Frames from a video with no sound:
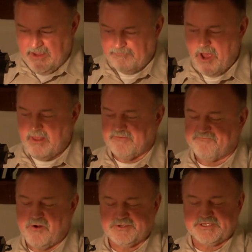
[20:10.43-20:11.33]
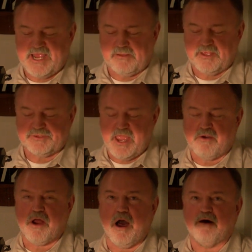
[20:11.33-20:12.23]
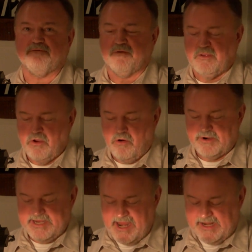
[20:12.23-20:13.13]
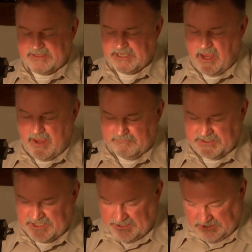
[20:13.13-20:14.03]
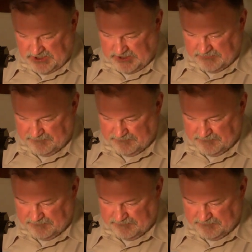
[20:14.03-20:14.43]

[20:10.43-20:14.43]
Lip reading: upon the first settlement thereof, or at any time since,